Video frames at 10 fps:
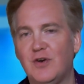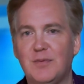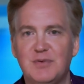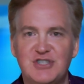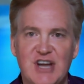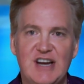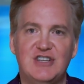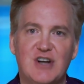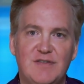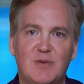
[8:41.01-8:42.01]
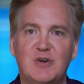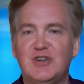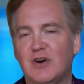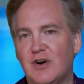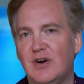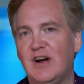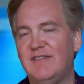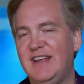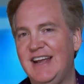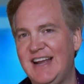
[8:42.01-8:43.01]
or the percentage of the return
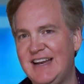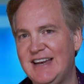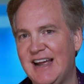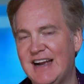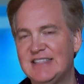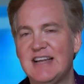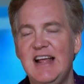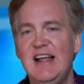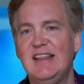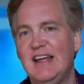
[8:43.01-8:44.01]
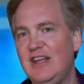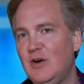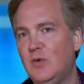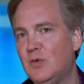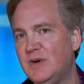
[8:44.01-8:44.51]
of the index that you will